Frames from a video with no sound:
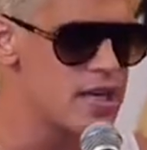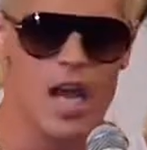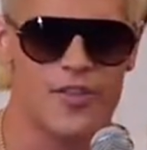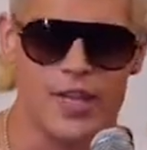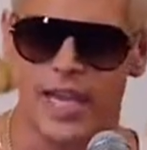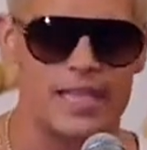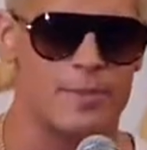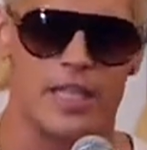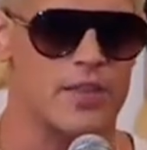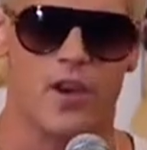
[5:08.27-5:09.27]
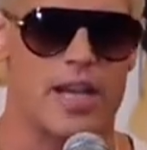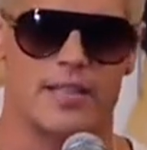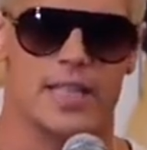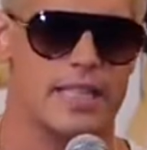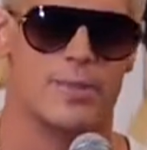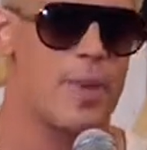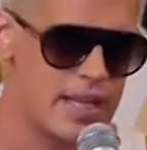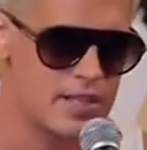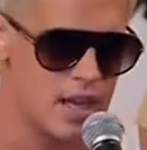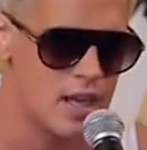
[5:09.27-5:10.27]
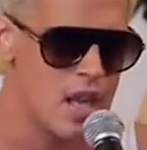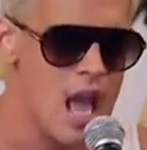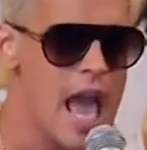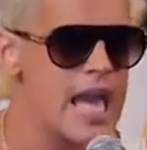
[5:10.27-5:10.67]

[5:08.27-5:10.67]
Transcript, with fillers: Nothing has been devised. USA!